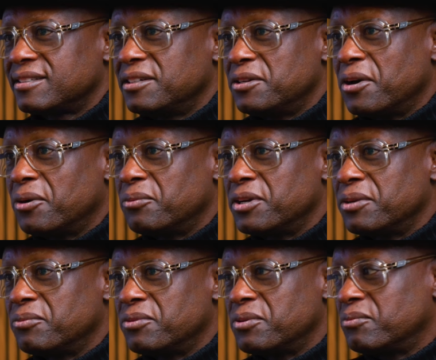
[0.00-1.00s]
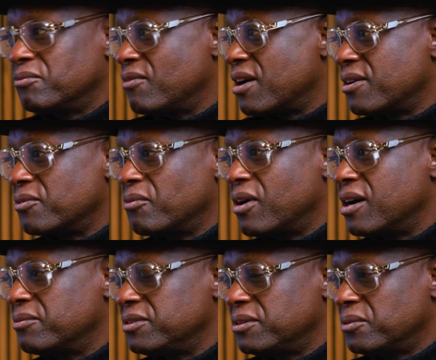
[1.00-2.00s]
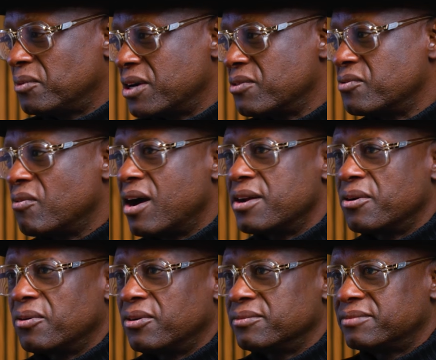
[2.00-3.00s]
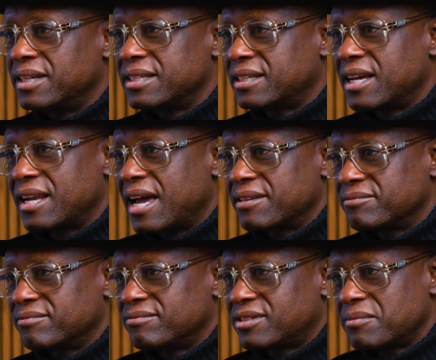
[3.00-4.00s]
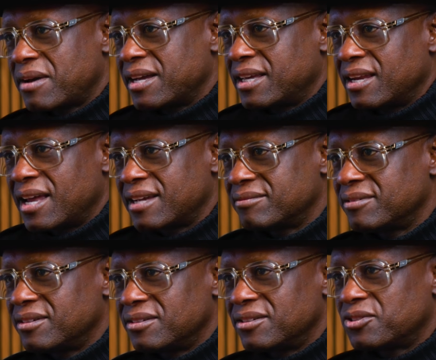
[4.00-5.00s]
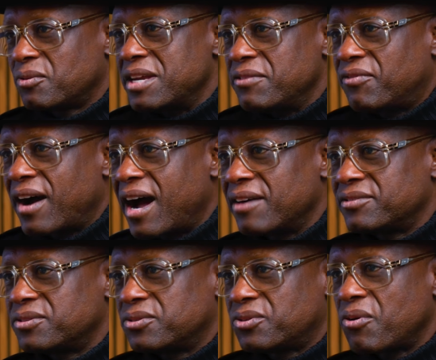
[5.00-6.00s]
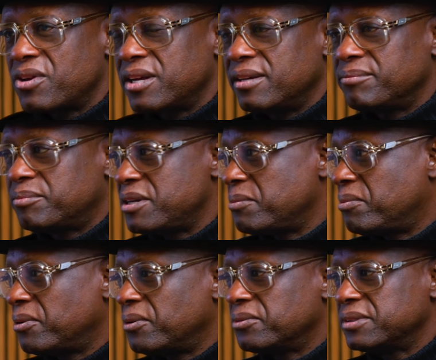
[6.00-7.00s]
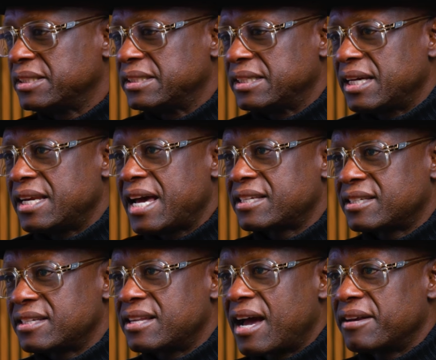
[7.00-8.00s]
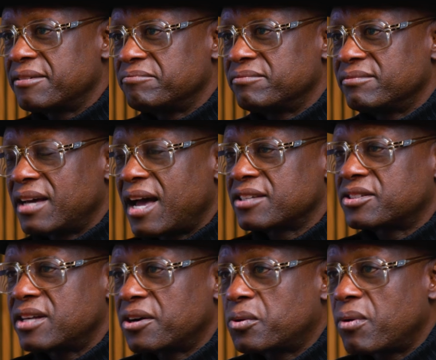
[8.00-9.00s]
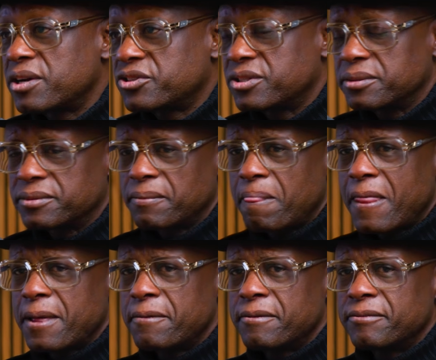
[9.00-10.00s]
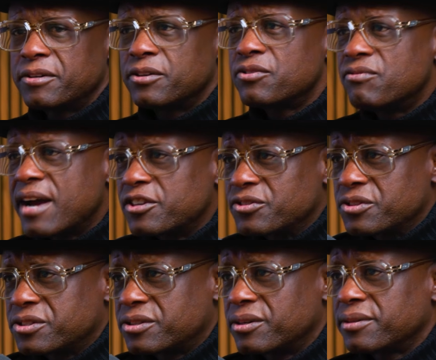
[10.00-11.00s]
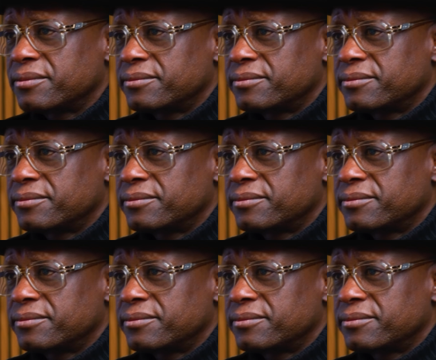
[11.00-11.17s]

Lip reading: We one-on-one, one-on-one, or just get like, sometimes I get like 25 to 30 people, and I sit down and ask their questions, register